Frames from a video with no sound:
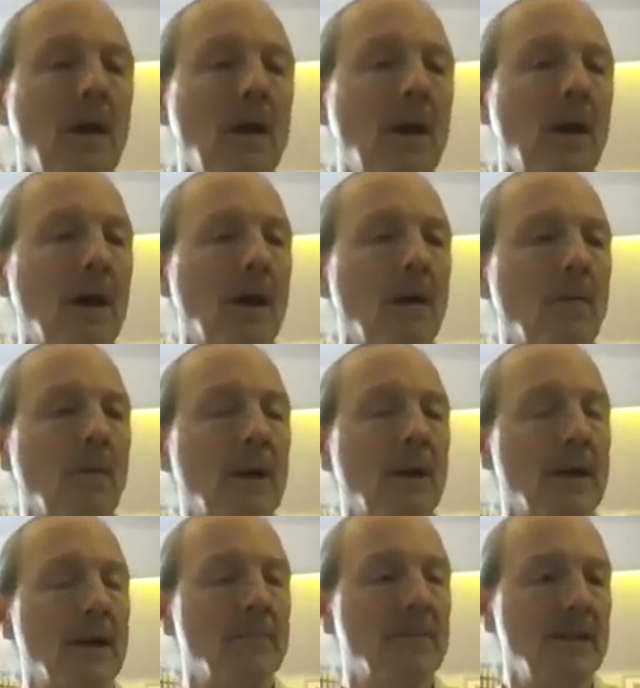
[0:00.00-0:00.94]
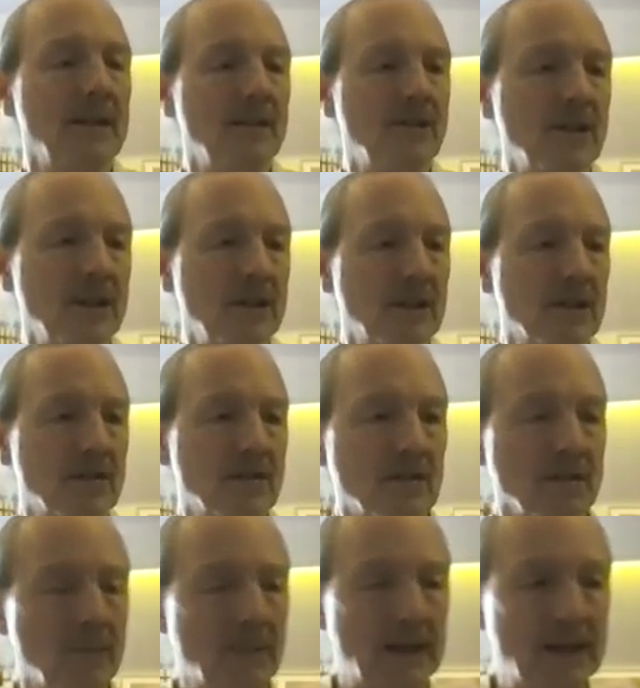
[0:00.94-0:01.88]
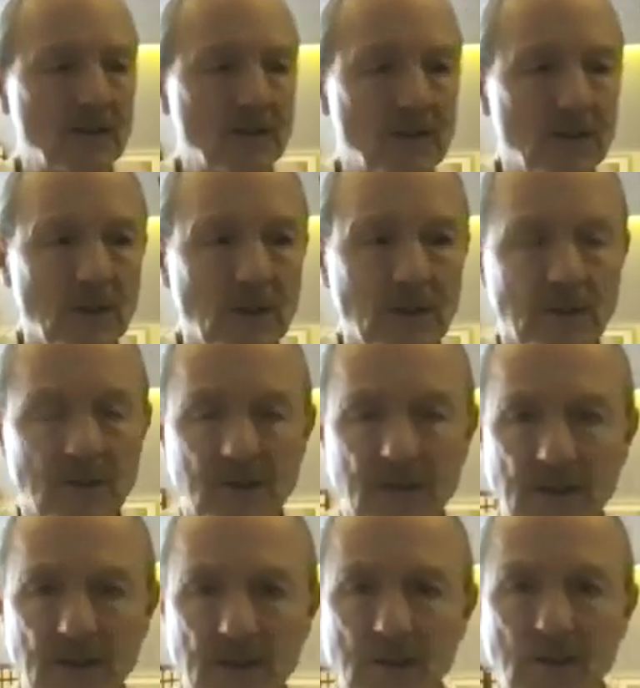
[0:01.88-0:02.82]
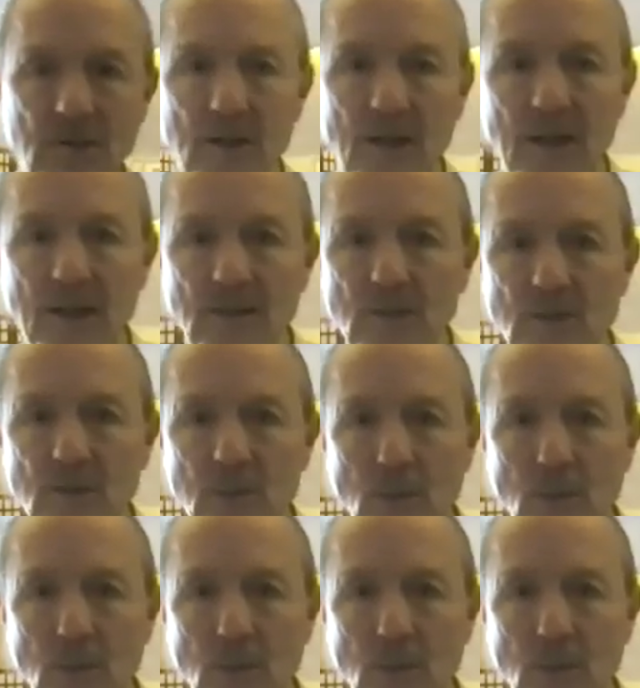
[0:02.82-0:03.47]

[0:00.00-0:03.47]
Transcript: When I'm teaching this to my students in the shiatsu